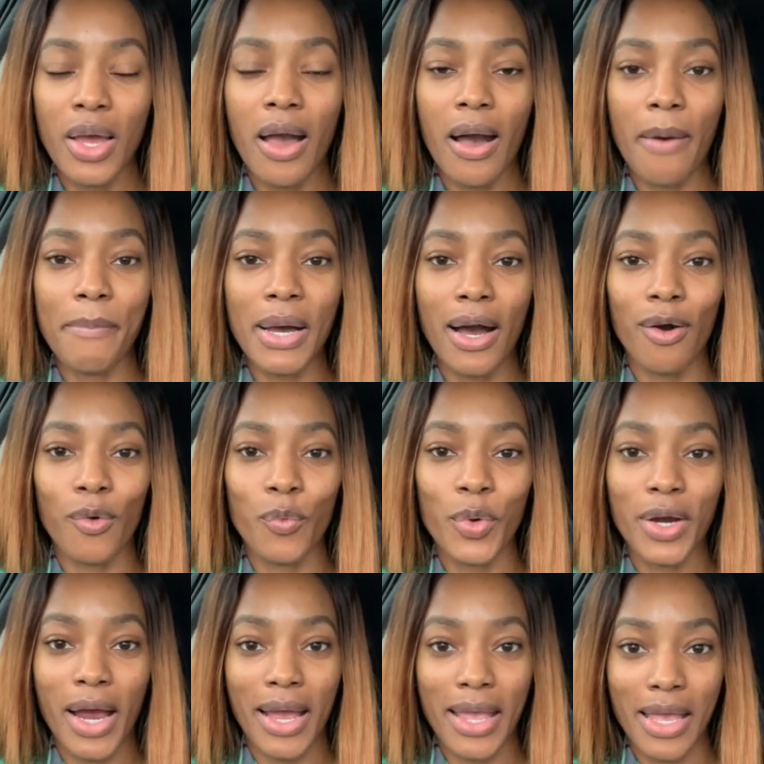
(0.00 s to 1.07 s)
about
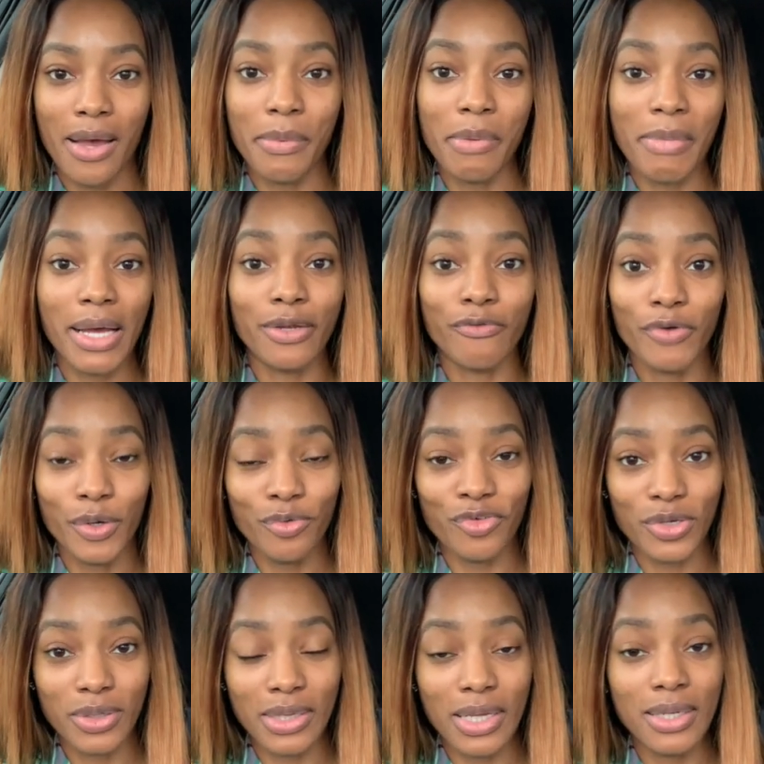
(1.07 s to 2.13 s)
where I am in my
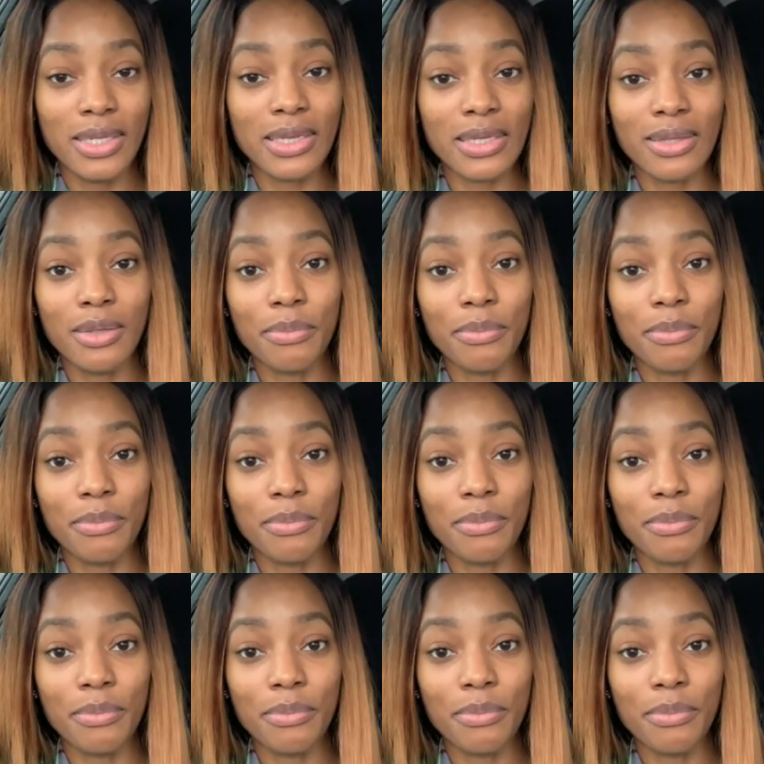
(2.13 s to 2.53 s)
devotions, and it's in the